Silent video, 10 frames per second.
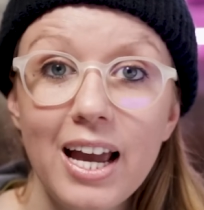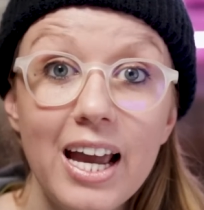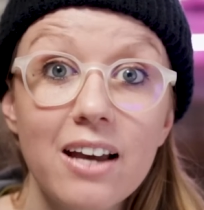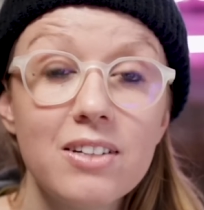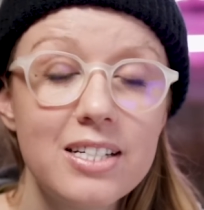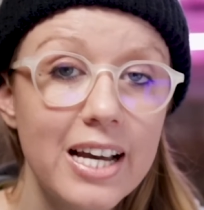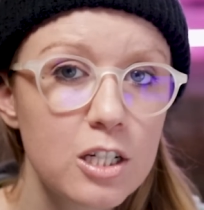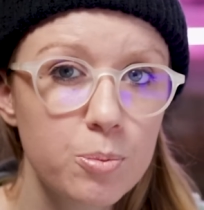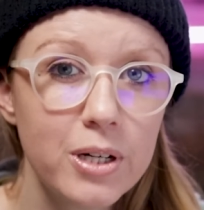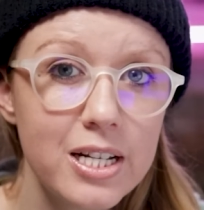And the
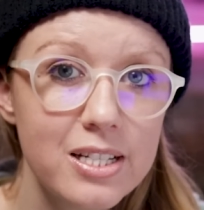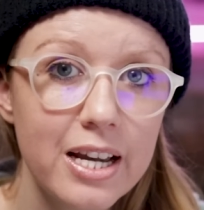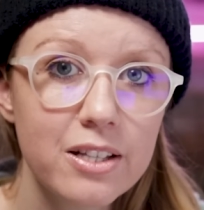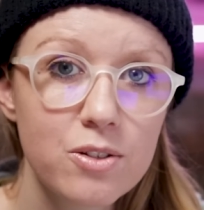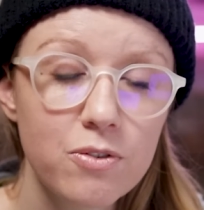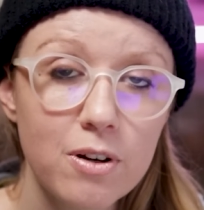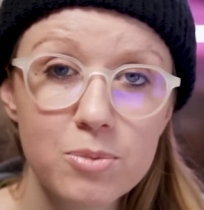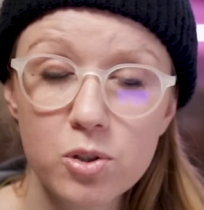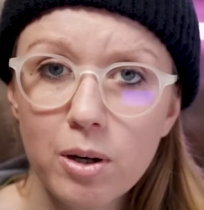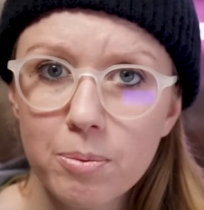text presets from
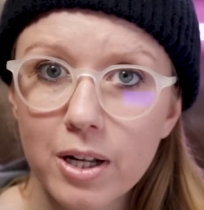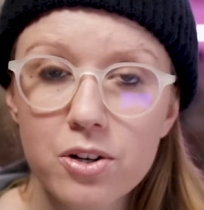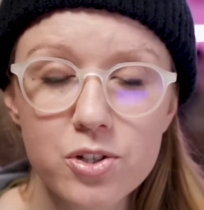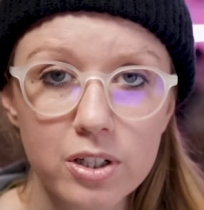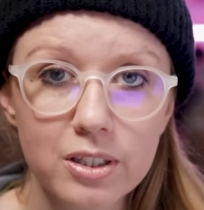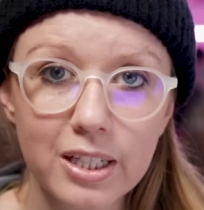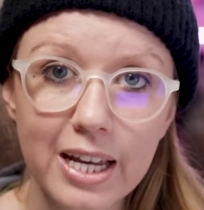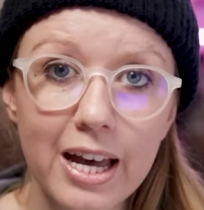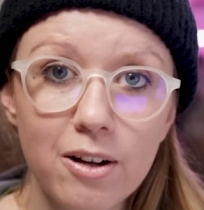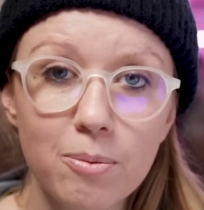Storyblocks certainly
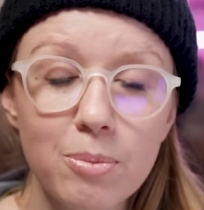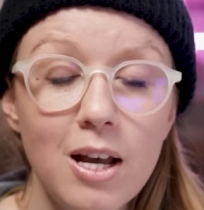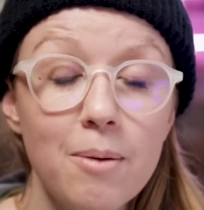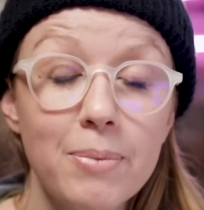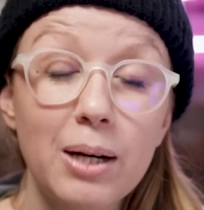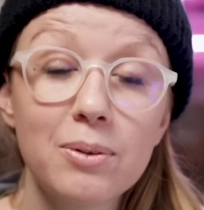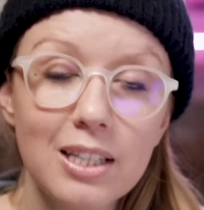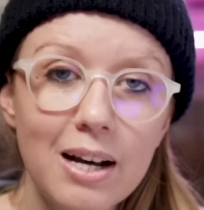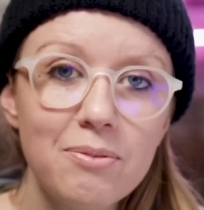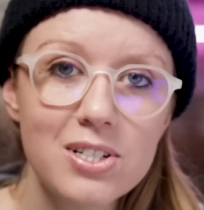help, but I would
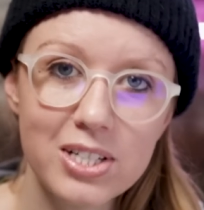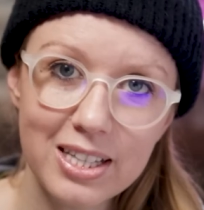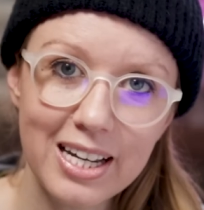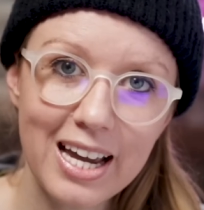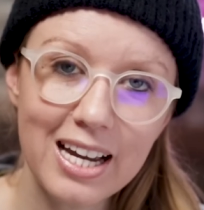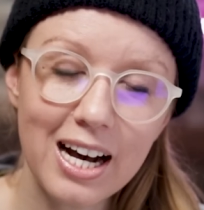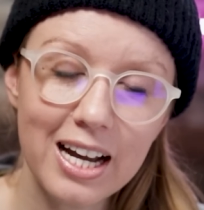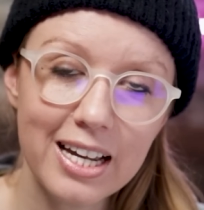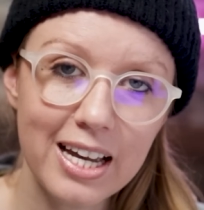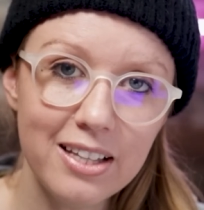love to see the
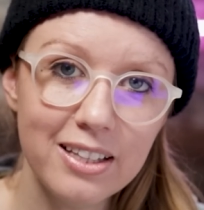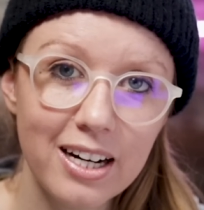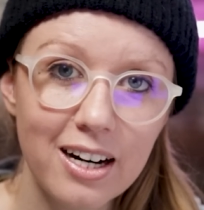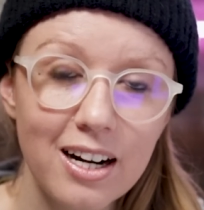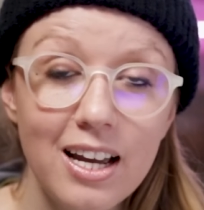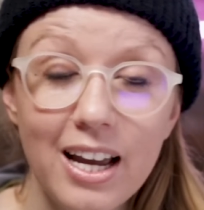AI in there.